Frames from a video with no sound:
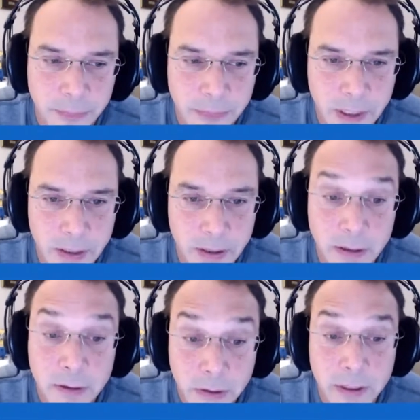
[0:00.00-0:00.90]

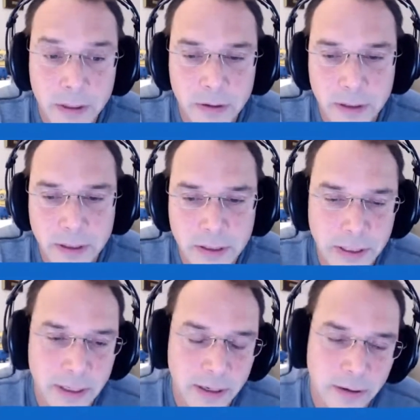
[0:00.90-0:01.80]
you can
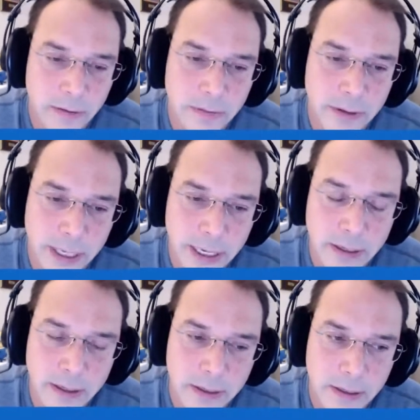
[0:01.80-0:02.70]
see how
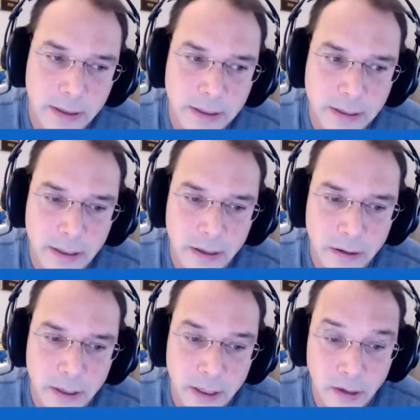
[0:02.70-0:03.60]
that is in
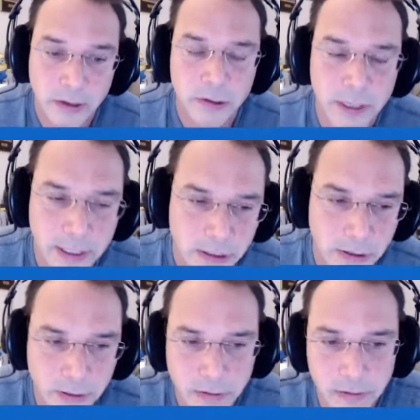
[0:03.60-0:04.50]
contrast
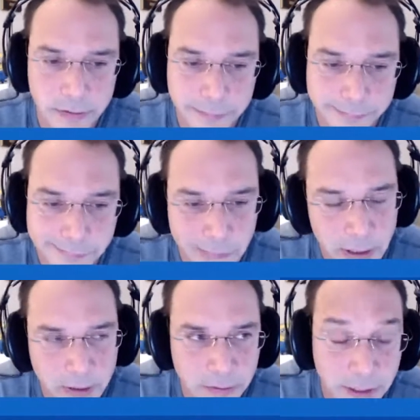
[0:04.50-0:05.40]
to,
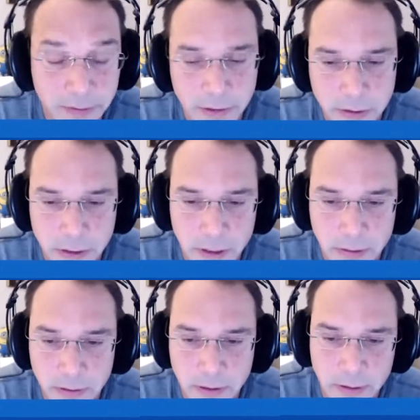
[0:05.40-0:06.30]
5 years
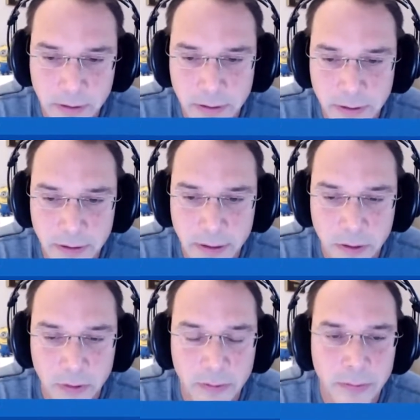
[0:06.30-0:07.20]
ago. You go
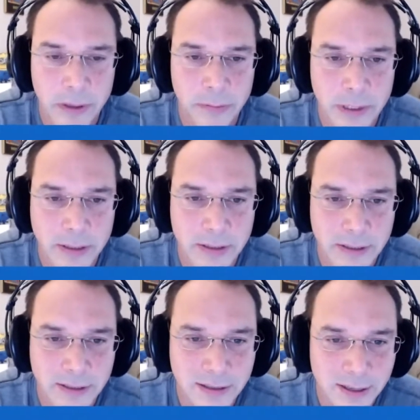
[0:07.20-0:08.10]
to a
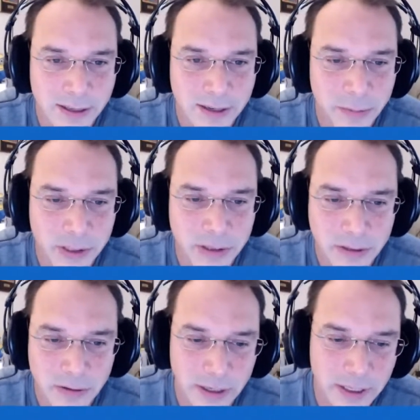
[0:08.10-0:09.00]
business
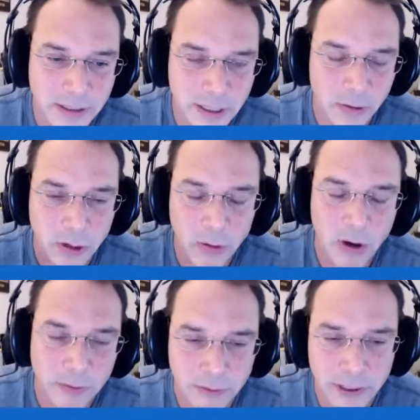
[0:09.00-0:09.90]
grade telco
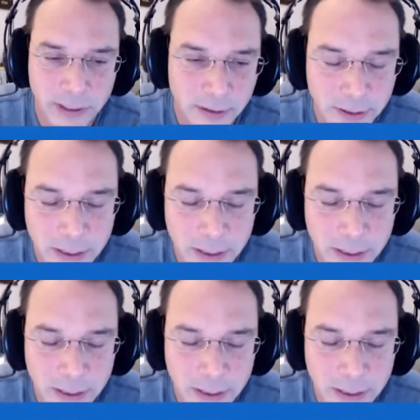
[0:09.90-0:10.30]
offering,